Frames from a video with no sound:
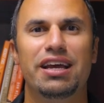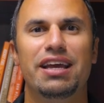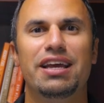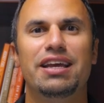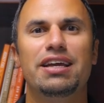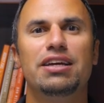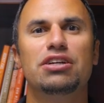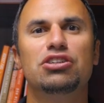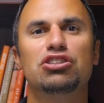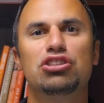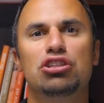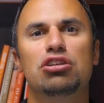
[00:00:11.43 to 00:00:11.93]

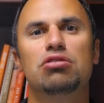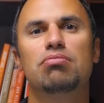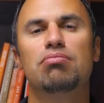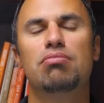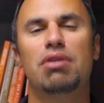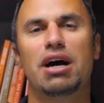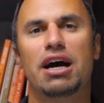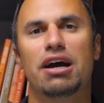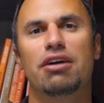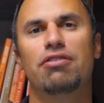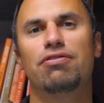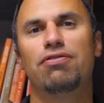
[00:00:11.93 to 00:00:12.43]
into
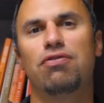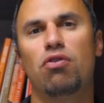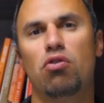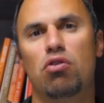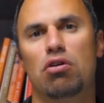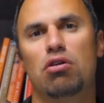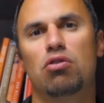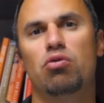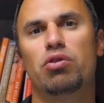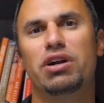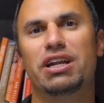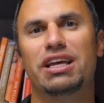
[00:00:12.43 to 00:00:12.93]
my
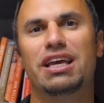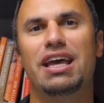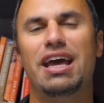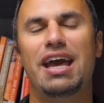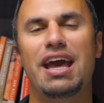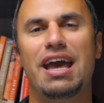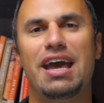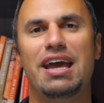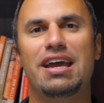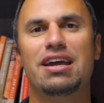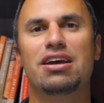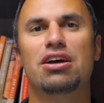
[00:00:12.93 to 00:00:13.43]

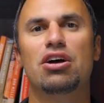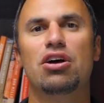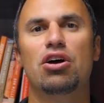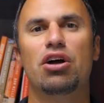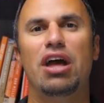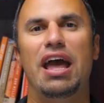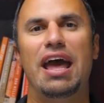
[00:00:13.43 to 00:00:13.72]
401k